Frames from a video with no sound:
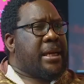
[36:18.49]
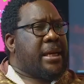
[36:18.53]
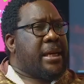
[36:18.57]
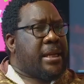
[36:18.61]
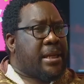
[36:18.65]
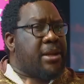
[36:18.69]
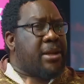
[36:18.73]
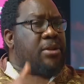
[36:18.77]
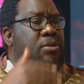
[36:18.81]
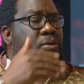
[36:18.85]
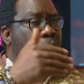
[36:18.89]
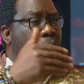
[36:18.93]
He
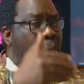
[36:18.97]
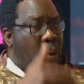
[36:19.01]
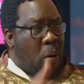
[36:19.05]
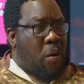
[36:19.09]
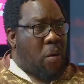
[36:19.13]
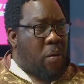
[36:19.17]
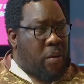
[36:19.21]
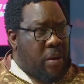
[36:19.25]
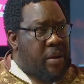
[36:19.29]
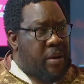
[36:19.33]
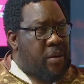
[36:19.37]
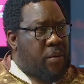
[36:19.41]
did
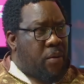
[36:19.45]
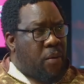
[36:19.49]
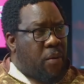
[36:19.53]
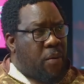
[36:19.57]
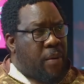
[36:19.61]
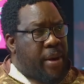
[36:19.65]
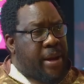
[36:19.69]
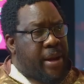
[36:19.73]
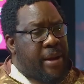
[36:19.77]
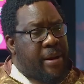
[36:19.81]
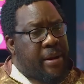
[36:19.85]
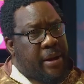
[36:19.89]
warn
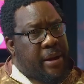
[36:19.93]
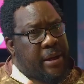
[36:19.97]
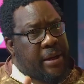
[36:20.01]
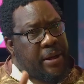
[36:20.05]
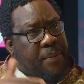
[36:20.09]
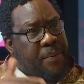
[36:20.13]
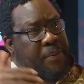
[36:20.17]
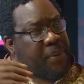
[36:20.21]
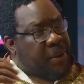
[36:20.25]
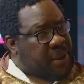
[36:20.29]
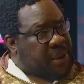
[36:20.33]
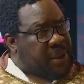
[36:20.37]
when the
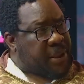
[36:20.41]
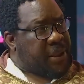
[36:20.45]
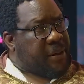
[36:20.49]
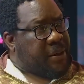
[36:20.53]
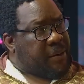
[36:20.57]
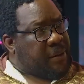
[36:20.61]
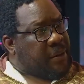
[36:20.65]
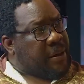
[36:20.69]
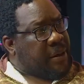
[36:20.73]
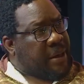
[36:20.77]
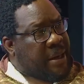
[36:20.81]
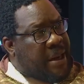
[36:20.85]

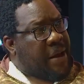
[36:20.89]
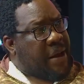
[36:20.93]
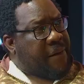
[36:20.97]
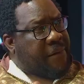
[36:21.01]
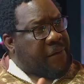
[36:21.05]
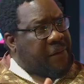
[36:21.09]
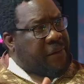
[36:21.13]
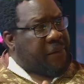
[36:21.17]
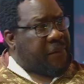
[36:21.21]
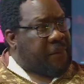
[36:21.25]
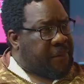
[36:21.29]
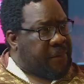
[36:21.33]
deputy
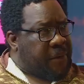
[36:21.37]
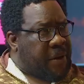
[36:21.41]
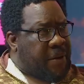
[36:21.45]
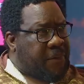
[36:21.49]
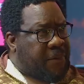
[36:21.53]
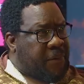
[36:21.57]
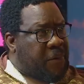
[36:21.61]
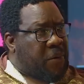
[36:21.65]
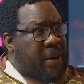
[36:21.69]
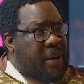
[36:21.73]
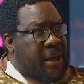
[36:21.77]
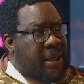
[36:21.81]
left
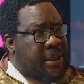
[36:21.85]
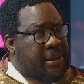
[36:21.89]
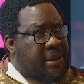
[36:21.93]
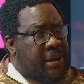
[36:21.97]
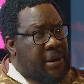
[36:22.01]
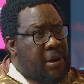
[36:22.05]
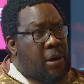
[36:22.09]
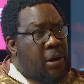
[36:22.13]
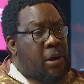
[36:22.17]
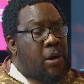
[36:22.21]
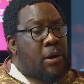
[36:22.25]
Floyd